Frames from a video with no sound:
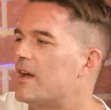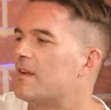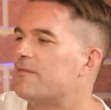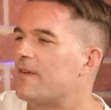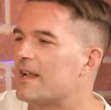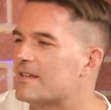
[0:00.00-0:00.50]
they've had
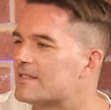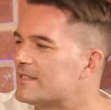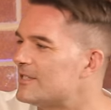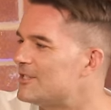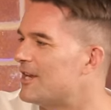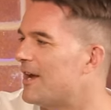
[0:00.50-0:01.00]
a
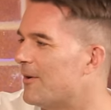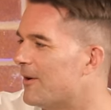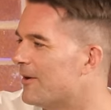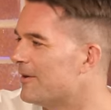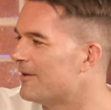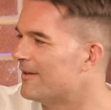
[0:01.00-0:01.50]
fantasy
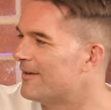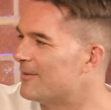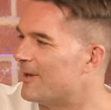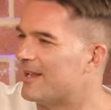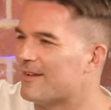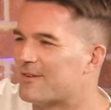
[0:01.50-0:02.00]
shower. Oh.
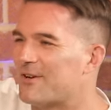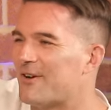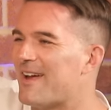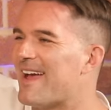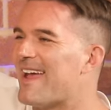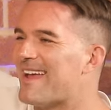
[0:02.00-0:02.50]

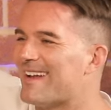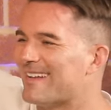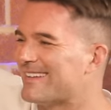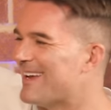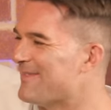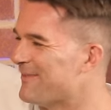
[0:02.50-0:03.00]
In
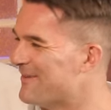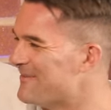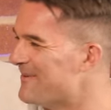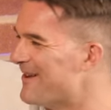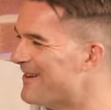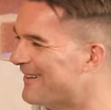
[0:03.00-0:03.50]
a
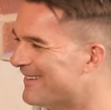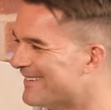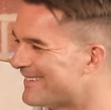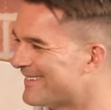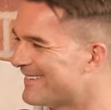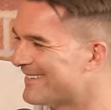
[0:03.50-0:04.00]
different world.